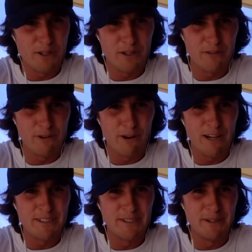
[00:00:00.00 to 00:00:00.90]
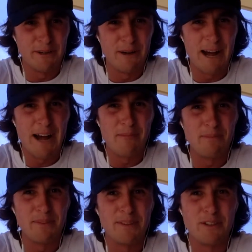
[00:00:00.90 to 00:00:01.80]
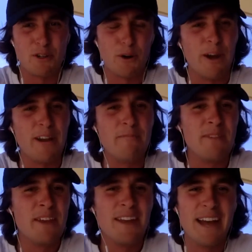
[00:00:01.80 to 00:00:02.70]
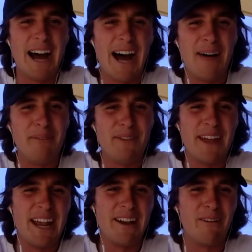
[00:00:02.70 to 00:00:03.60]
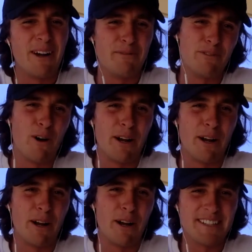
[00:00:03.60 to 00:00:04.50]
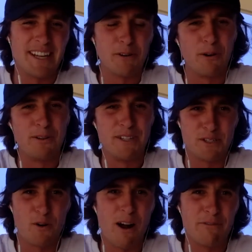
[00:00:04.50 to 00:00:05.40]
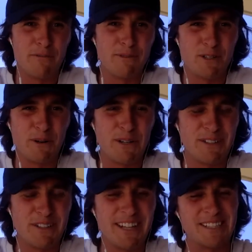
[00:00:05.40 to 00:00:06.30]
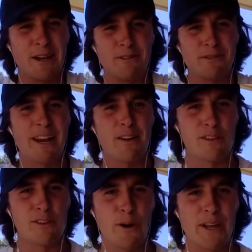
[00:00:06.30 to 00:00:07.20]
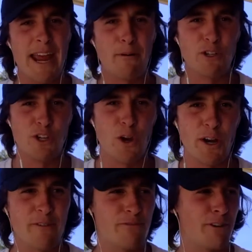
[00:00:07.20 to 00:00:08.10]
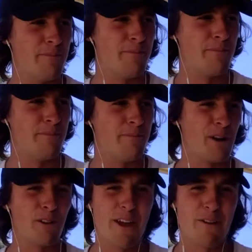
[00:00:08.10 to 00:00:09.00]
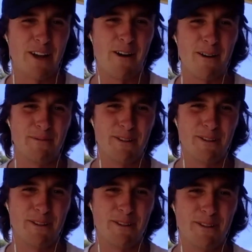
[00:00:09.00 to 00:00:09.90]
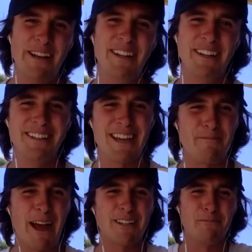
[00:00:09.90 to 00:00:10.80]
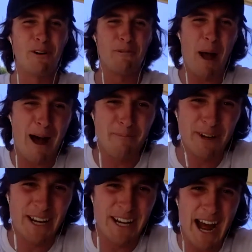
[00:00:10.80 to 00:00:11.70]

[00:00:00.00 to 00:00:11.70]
fly to Detroit, and then I'd fly to Lansing, or I'd just drive from Detroit to Lansing. So it was about a 30-hour journey from when I left home to when I'd get back to my apartment in